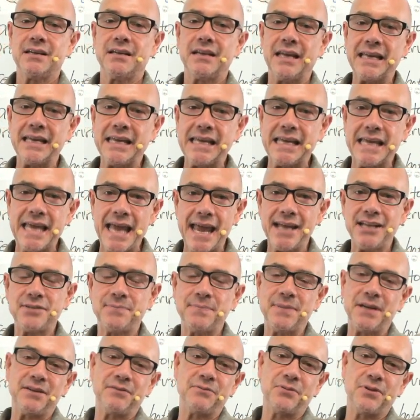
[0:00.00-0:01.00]

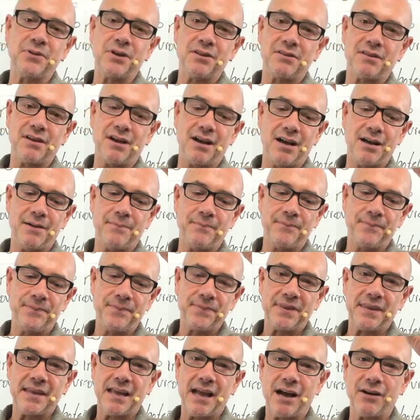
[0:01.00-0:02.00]
engagement with um,
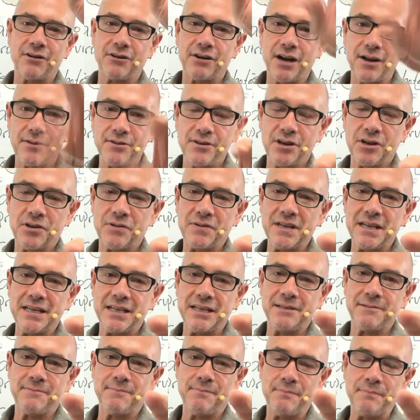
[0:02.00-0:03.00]
our other
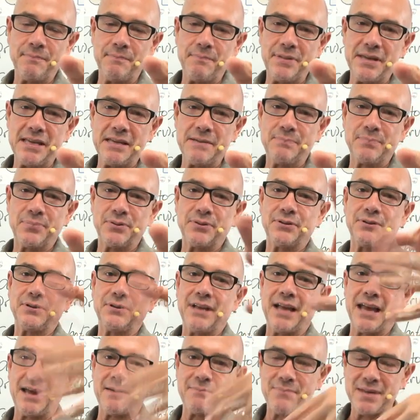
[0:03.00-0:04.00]
green people
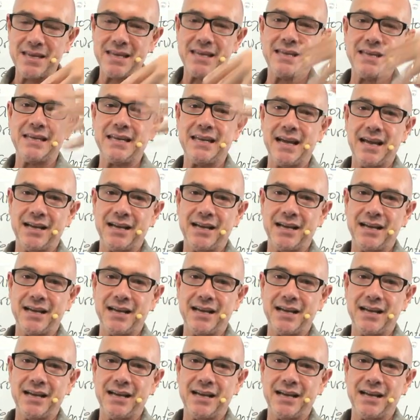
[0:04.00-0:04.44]
and me.